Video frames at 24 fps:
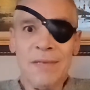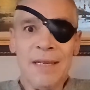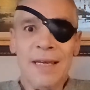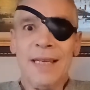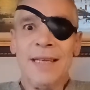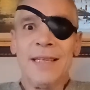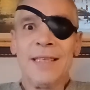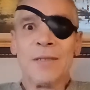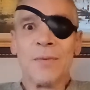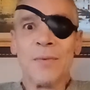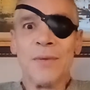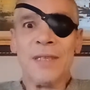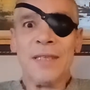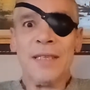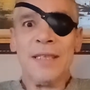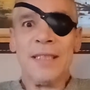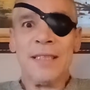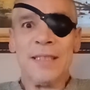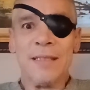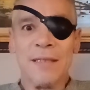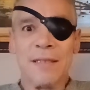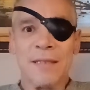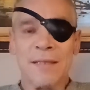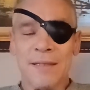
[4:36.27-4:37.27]
It is what it
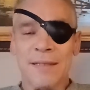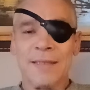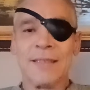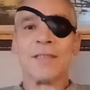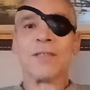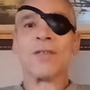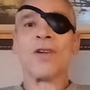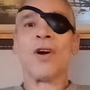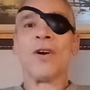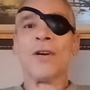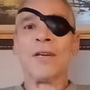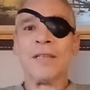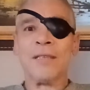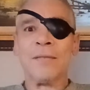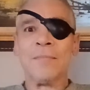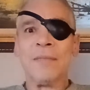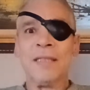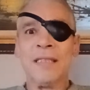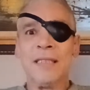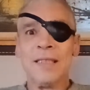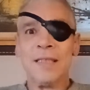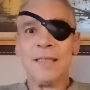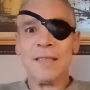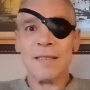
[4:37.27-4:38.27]
is. Stardom
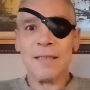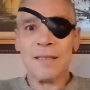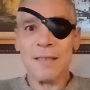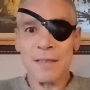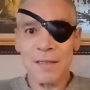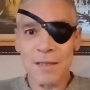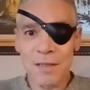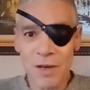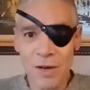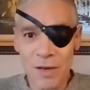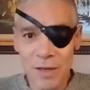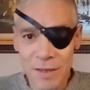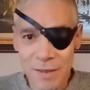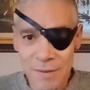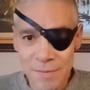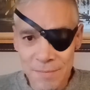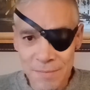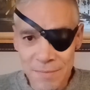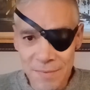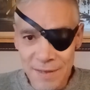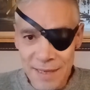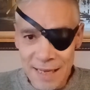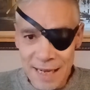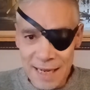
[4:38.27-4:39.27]
is stardom.
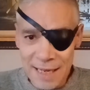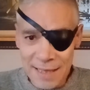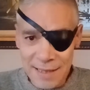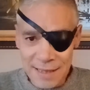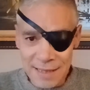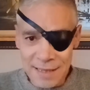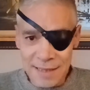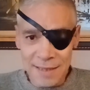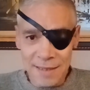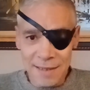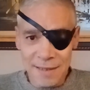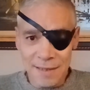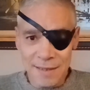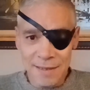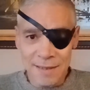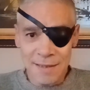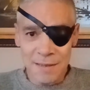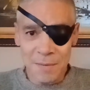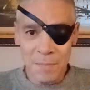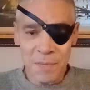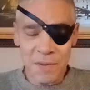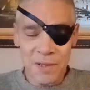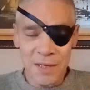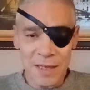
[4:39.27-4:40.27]
That is
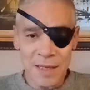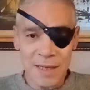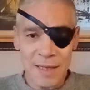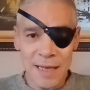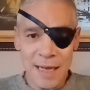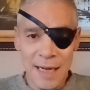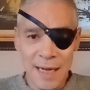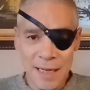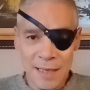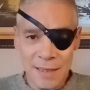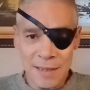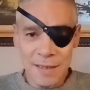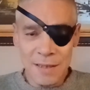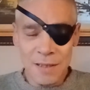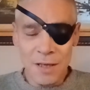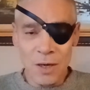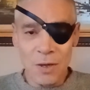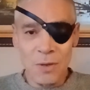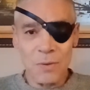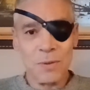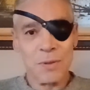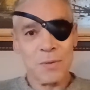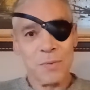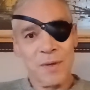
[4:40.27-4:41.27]
something that
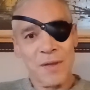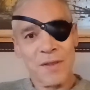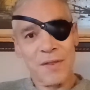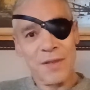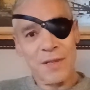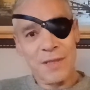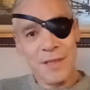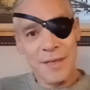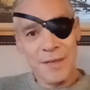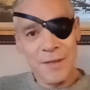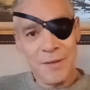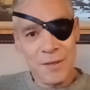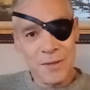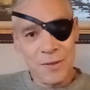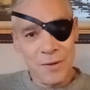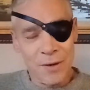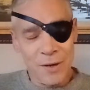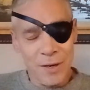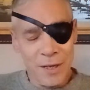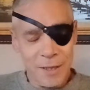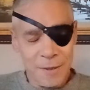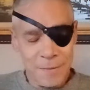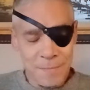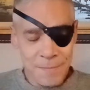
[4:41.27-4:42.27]
goes with the
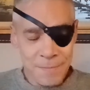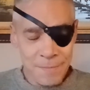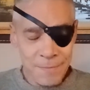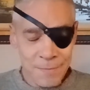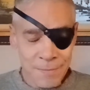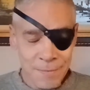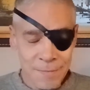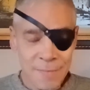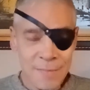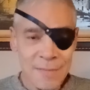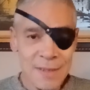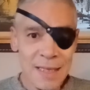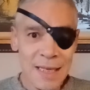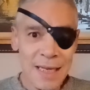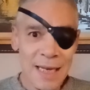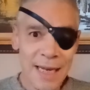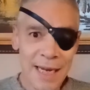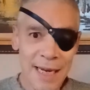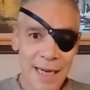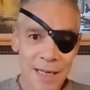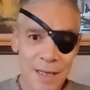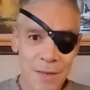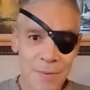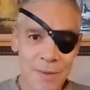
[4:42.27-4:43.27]
territory.
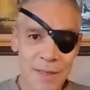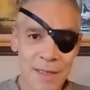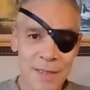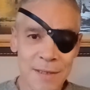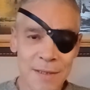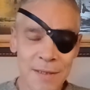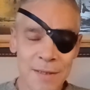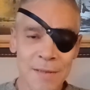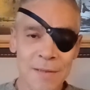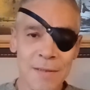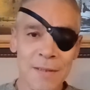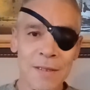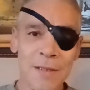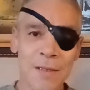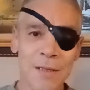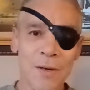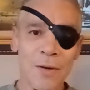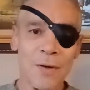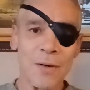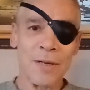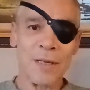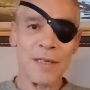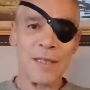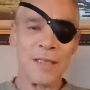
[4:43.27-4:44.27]
Anyways,
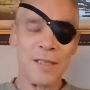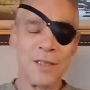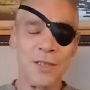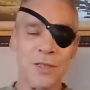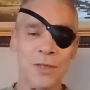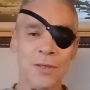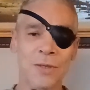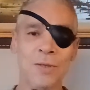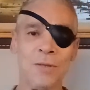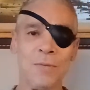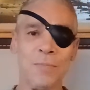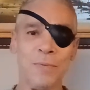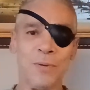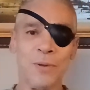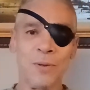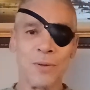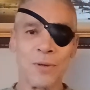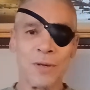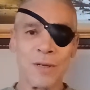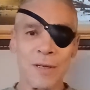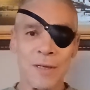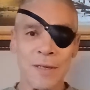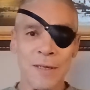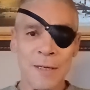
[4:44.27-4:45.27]
according to
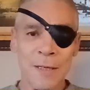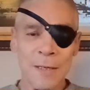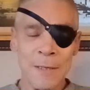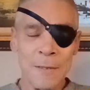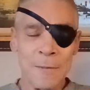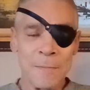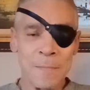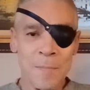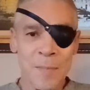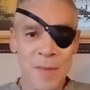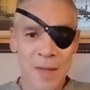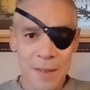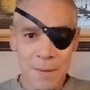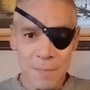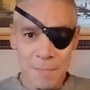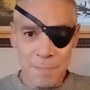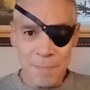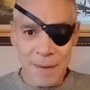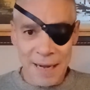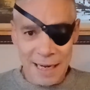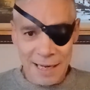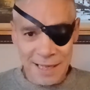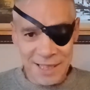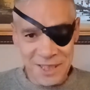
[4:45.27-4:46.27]
poor,
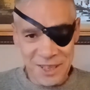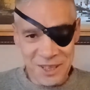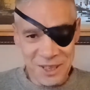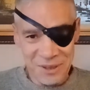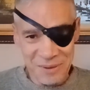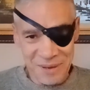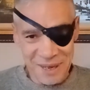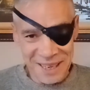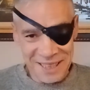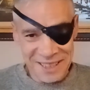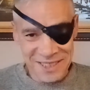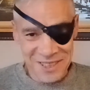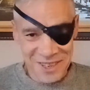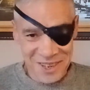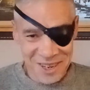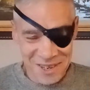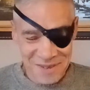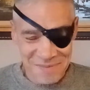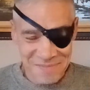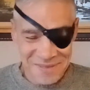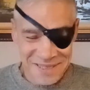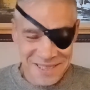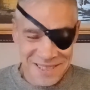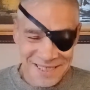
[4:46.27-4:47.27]
back to my
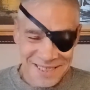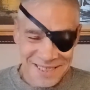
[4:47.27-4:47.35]
topic